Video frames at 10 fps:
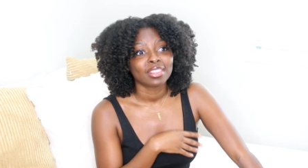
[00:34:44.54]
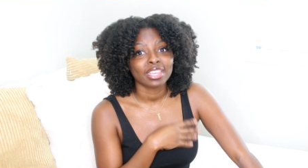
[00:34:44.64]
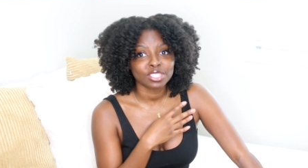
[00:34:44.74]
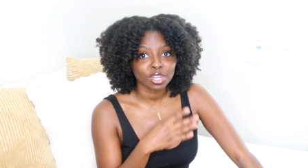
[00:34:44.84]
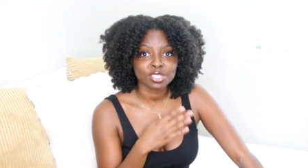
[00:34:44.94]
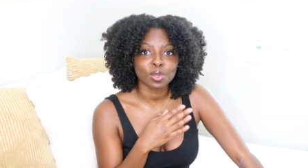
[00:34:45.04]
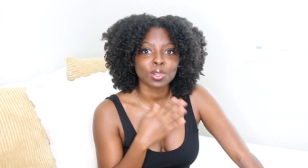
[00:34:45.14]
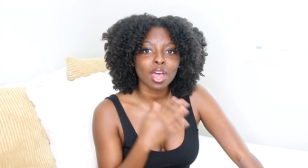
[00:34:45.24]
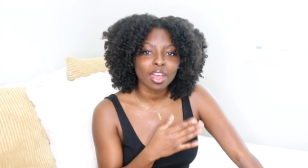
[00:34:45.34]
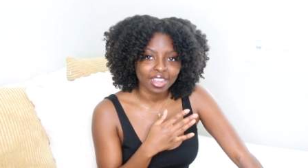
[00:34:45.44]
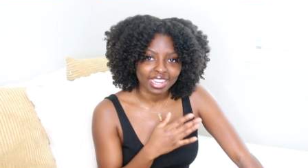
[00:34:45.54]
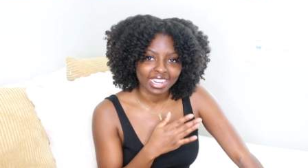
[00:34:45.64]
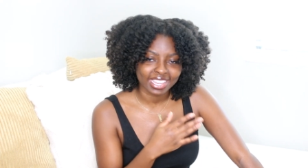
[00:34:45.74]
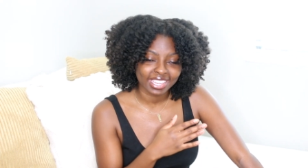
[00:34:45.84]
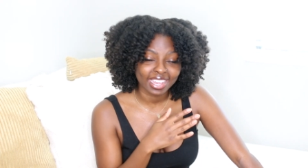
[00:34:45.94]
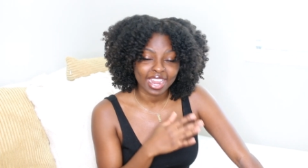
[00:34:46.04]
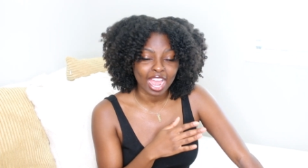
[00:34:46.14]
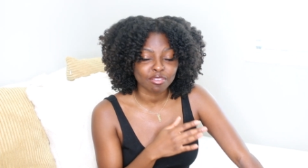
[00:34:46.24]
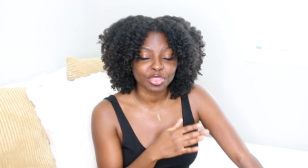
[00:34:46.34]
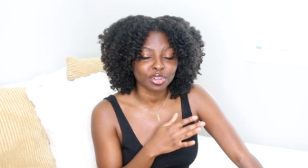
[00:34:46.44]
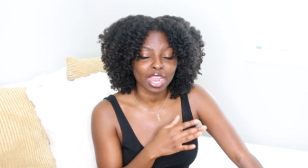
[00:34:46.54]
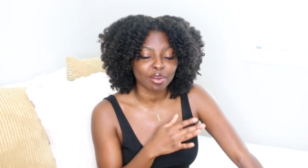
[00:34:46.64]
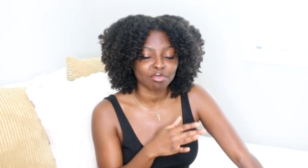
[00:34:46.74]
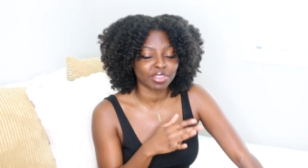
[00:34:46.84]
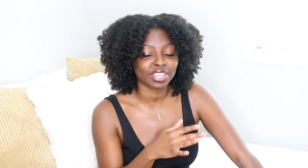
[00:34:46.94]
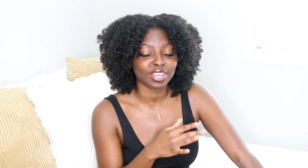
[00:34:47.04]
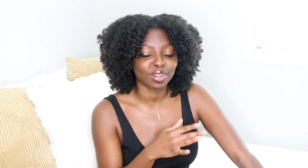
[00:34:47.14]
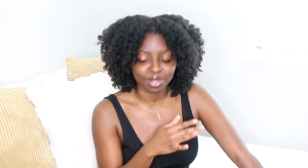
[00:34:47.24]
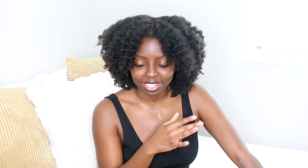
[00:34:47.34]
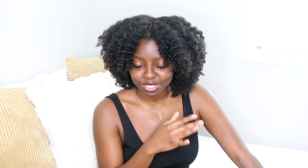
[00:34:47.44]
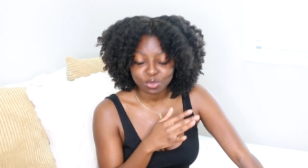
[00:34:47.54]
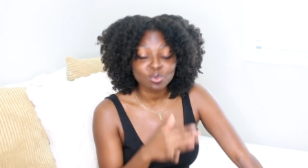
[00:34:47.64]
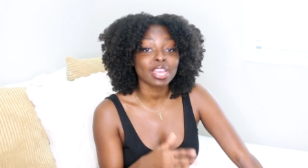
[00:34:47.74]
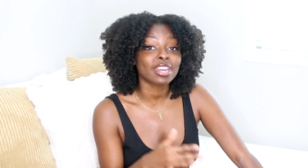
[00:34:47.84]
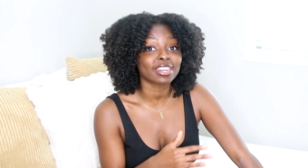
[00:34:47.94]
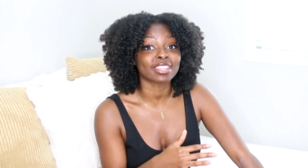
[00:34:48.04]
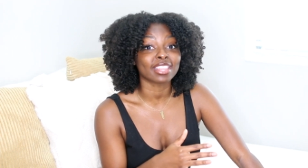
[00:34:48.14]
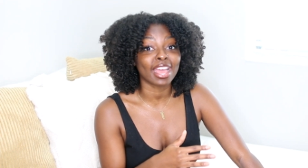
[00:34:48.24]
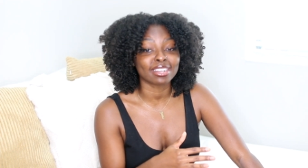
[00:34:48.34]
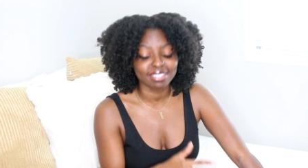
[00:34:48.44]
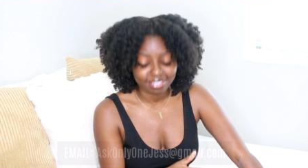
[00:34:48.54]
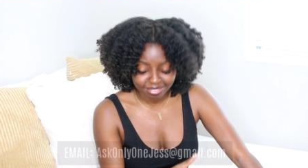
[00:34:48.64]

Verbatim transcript: they took so long and I can't have a three hour video because who's editing that?